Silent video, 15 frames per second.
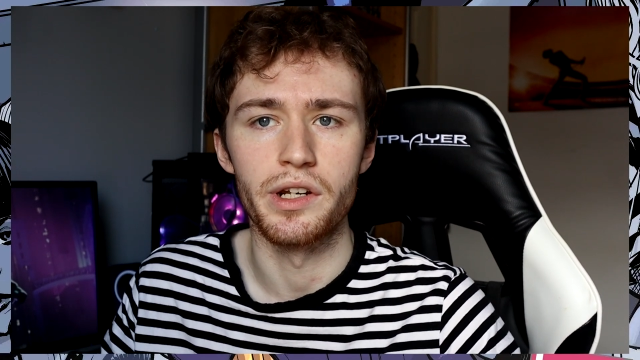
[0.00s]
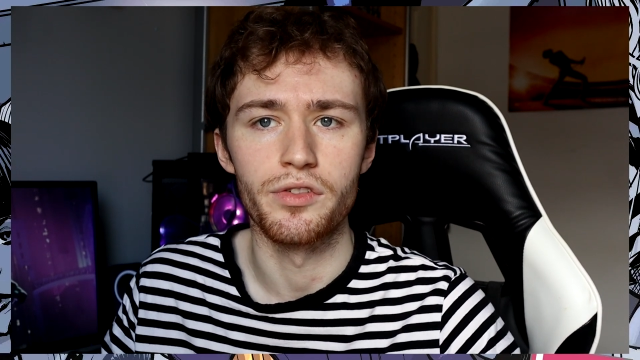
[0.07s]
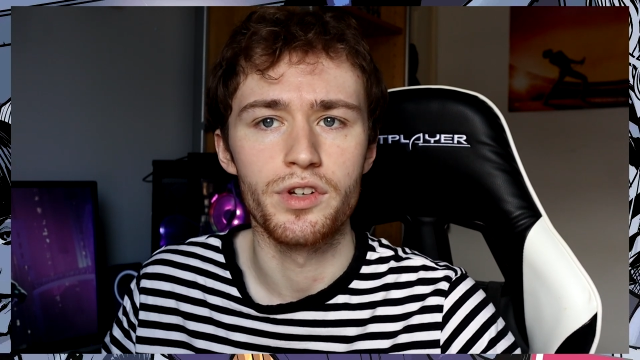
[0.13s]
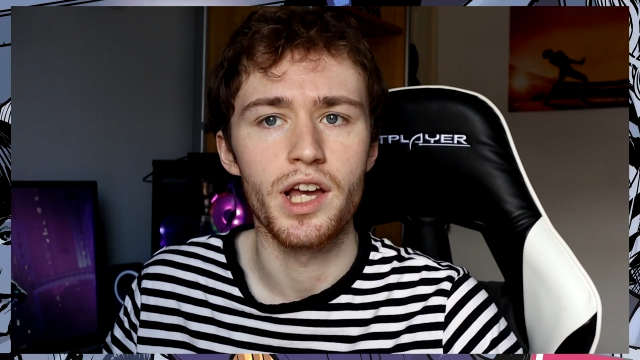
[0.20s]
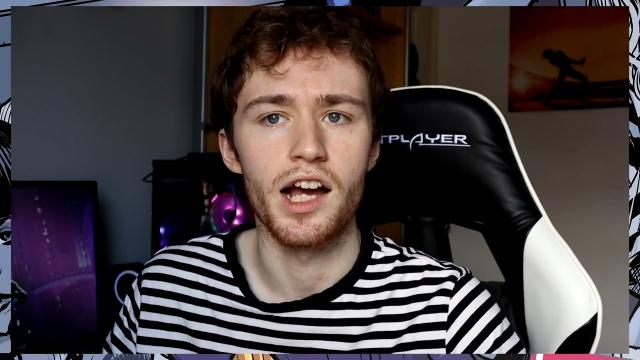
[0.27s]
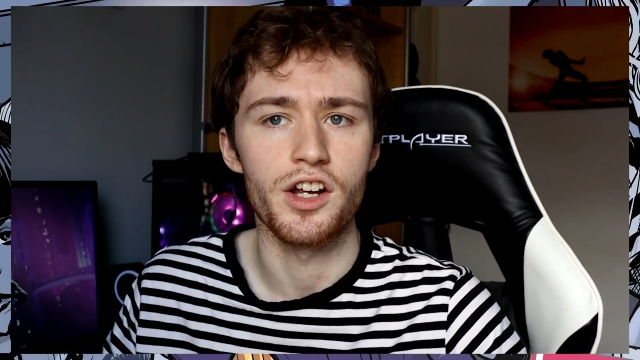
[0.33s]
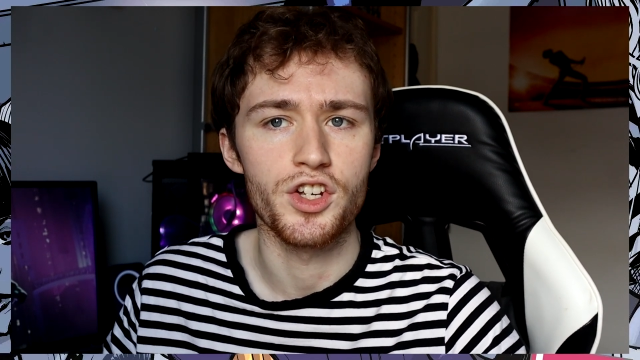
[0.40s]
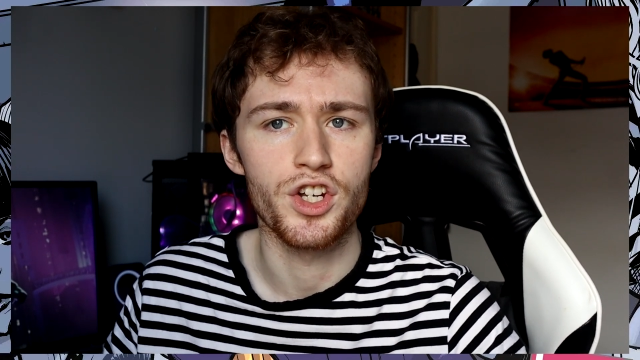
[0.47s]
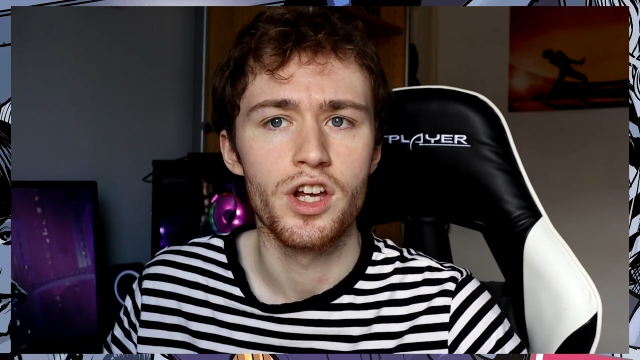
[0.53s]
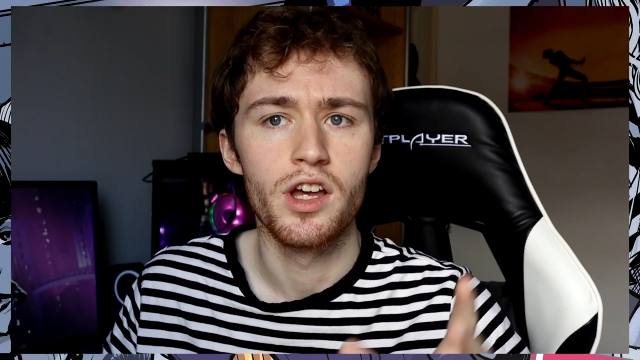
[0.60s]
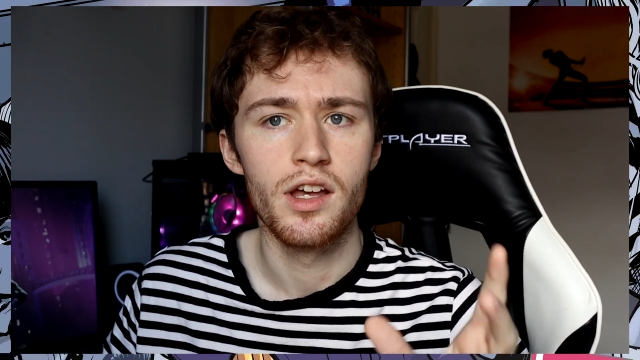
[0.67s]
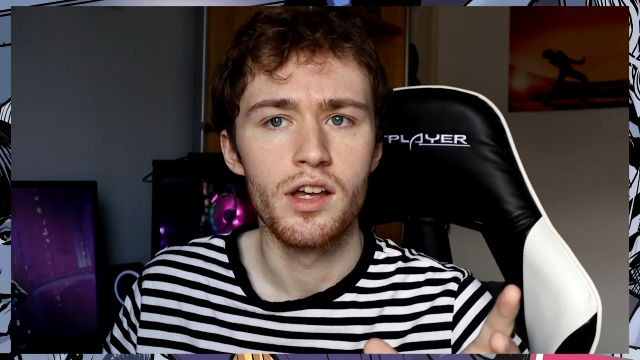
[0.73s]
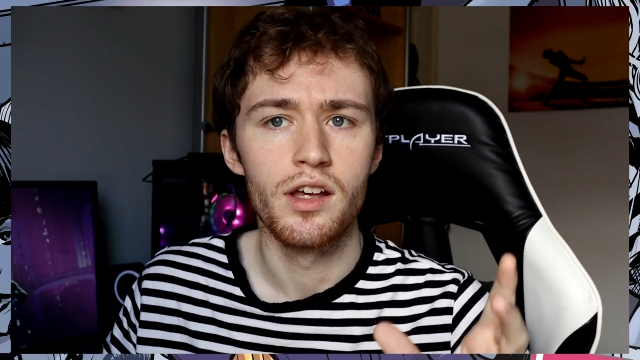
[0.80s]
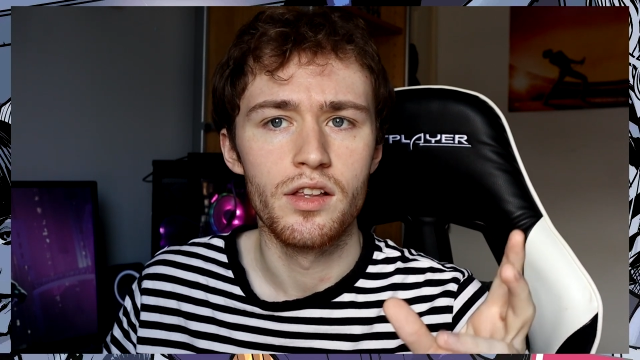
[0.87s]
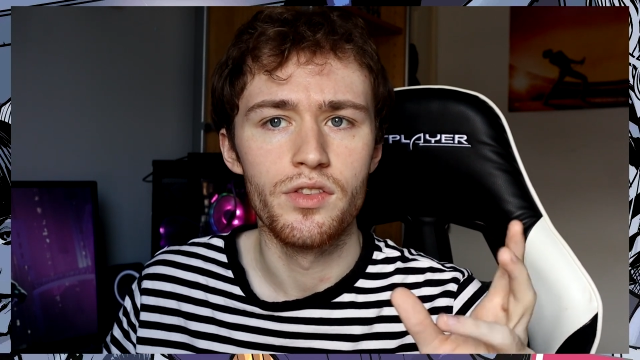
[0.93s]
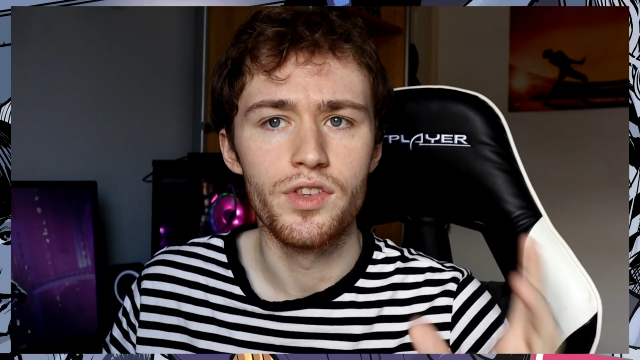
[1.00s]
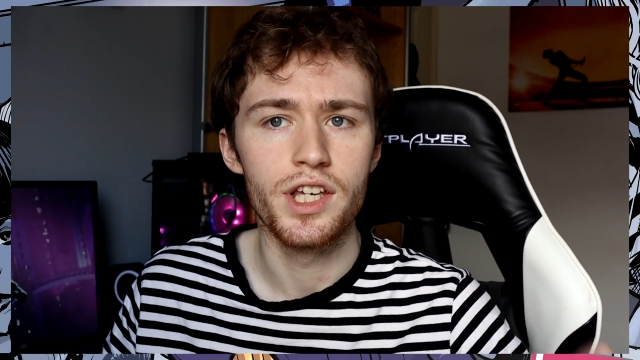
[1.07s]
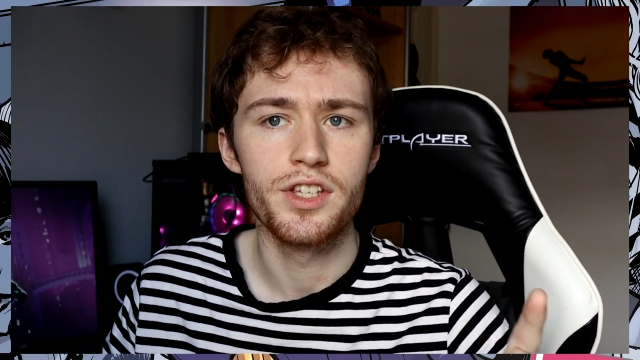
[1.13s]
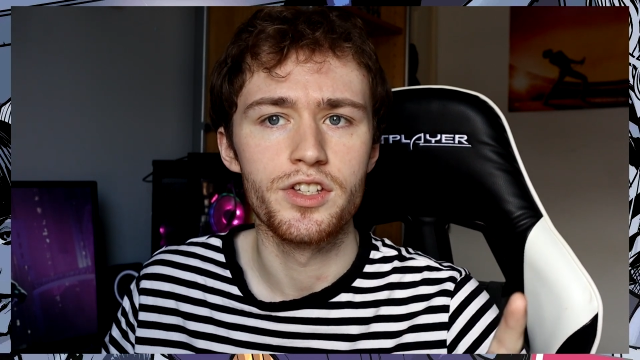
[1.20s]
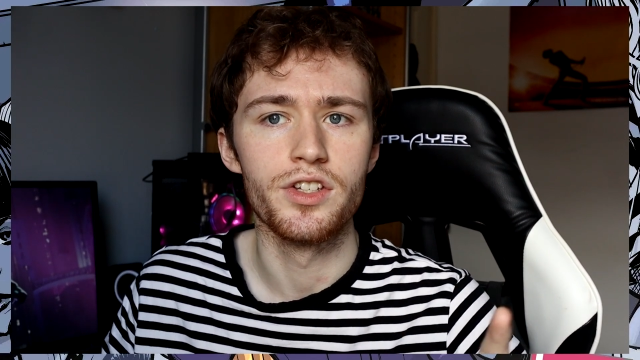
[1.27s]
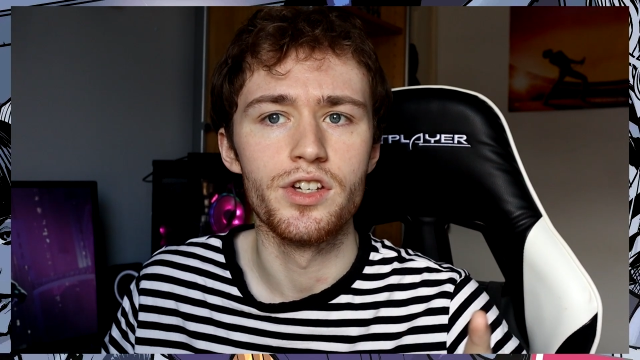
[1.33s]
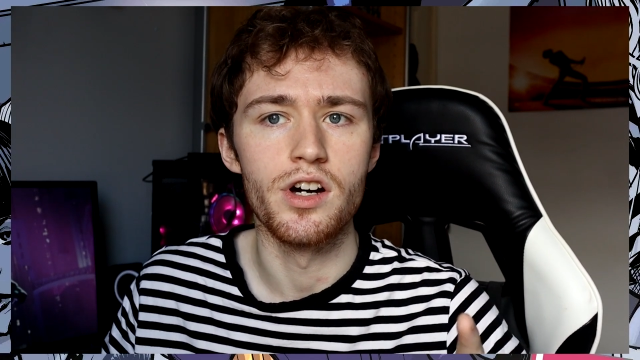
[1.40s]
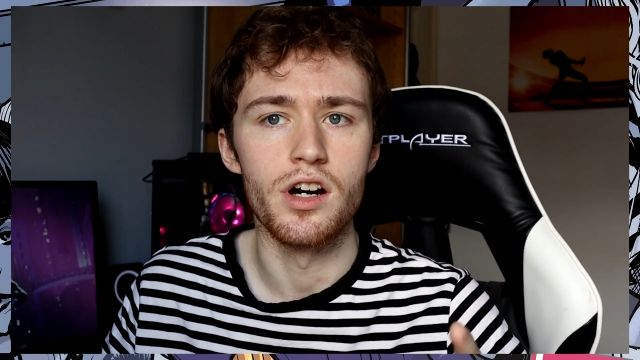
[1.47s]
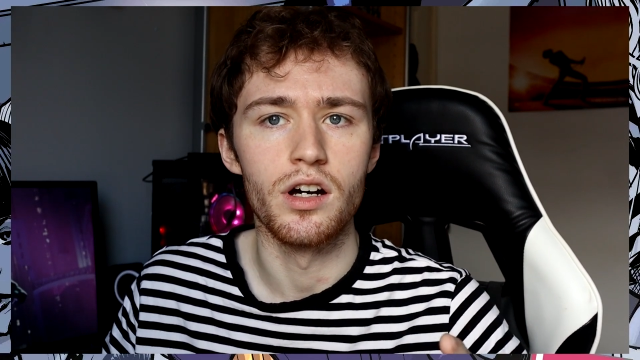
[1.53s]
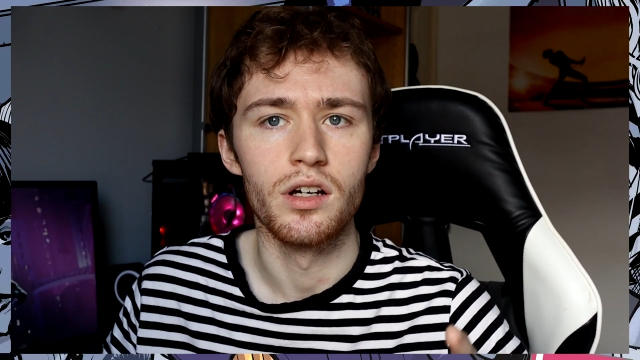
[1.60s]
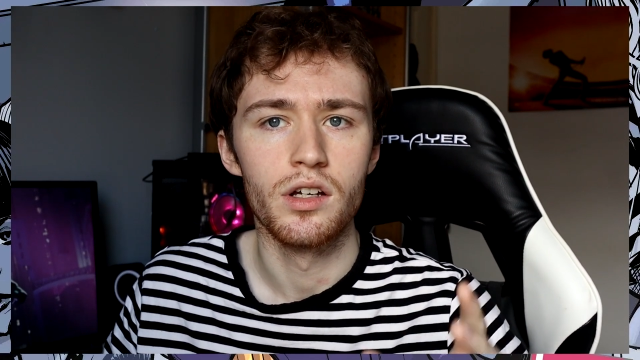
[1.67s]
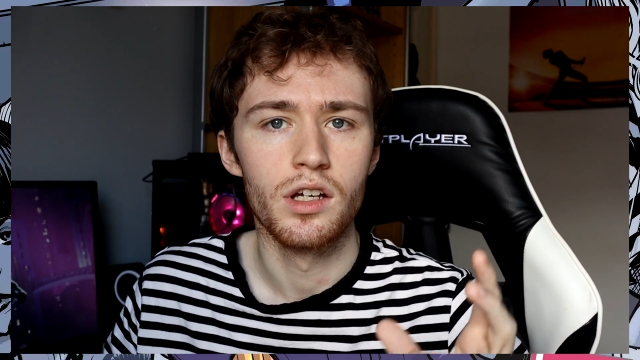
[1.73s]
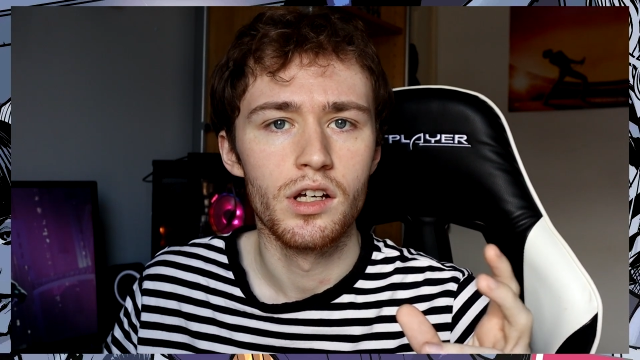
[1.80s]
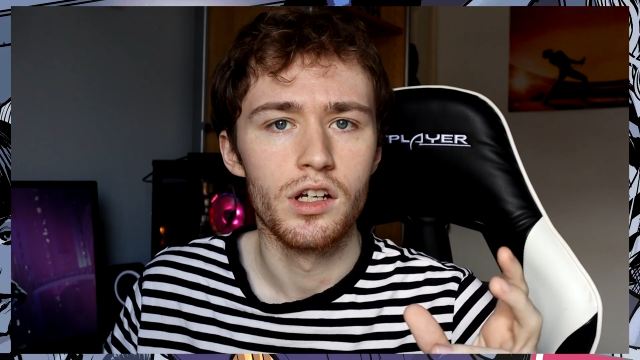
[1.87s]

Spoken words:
of cash this year,